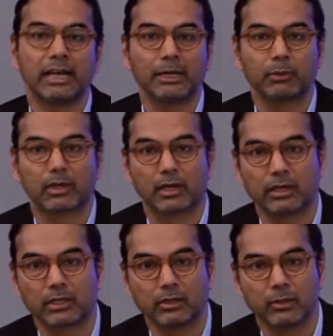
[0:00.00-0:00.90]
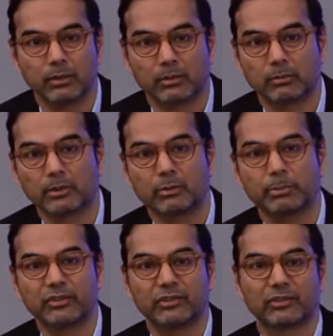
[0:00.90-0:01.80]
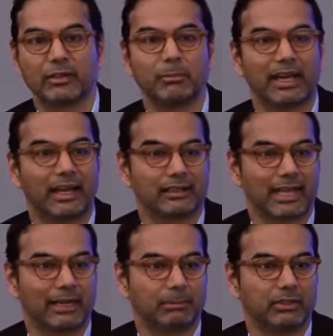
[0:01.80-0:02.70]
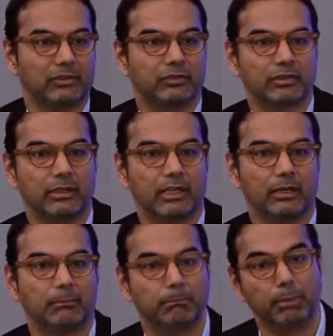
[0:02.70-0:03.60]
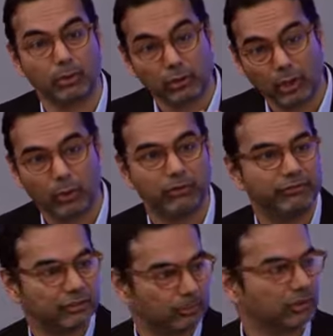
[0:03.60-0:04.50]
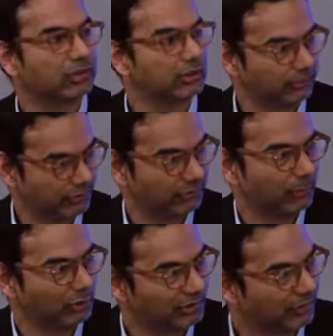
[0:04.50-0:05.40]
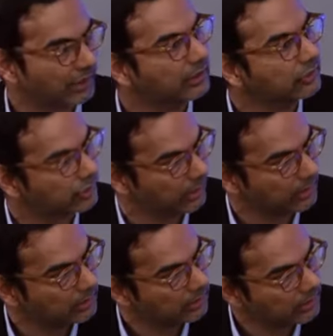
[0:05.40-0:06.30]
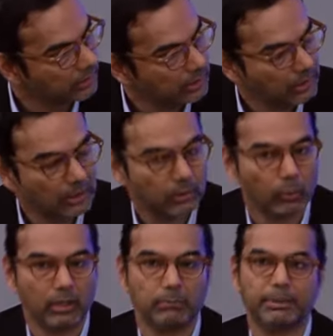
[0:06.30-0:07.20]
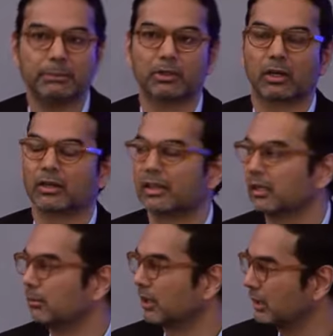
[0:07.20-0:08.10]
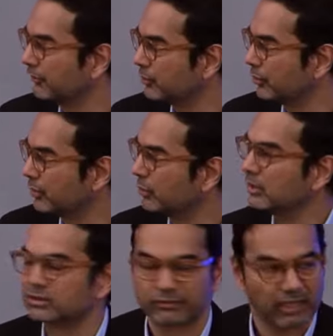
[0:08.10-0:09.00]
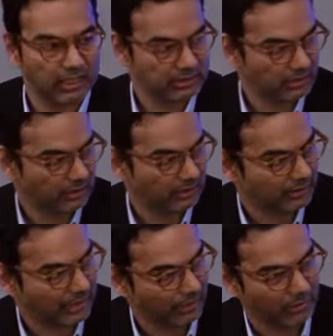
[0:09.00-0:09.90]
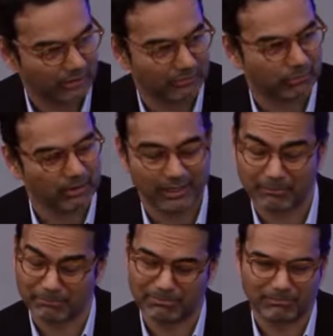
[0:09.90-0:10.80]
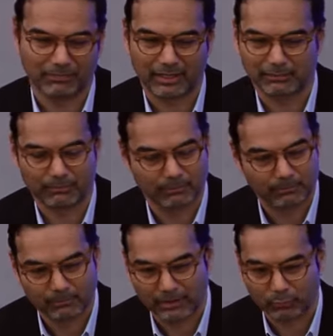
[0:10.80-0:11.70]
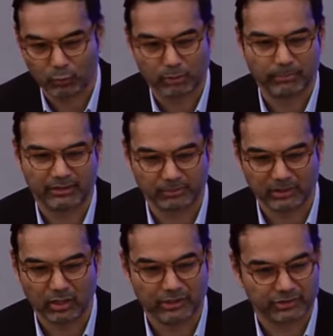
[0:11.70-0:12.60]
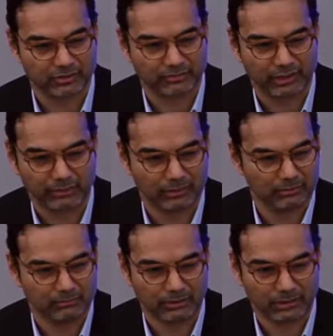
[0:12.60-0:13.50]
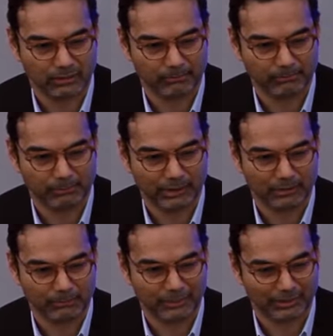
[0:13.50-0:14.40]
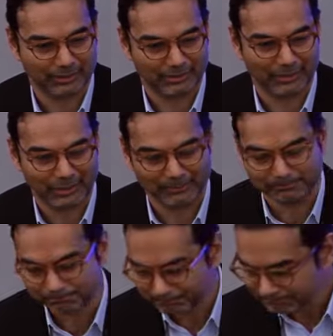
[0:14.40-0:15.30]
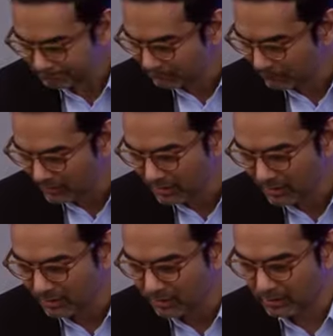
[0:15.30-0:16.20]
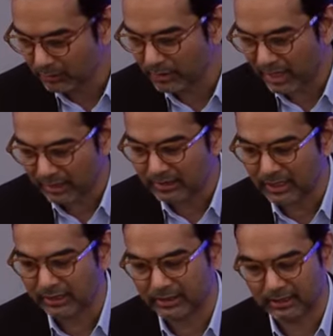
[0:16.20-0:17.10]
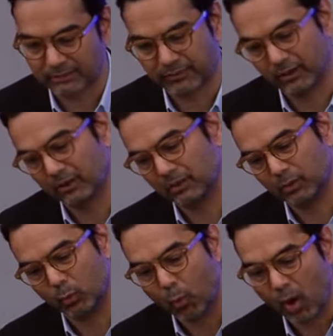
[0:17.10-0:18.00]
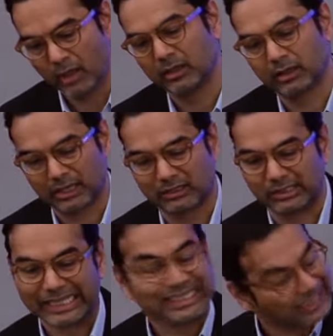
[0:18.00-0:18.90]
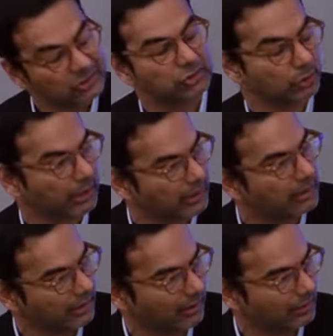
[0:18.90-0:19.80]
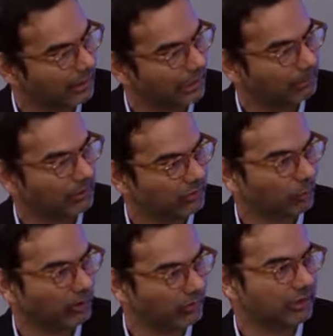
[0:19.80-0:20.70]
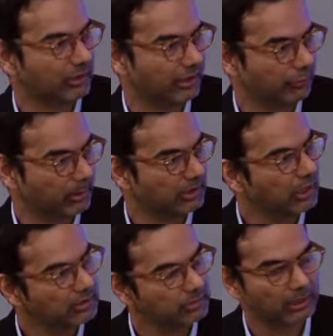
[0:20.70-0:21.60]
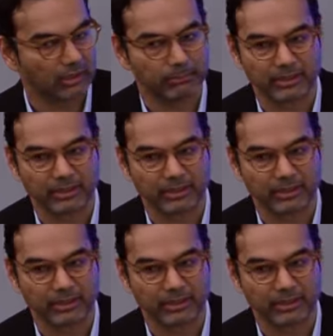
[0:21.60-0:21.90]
I would argue that real business impact happens uh, below the visible surface of most right. of the industry. Right when people aren't thinking about individual units of content and how kind of I, eh, that that word makes me nauseous, viral. Uh, but but um, you know, not not kind of the the one kind of lightning strike thing that happens once a year that everybody talks about.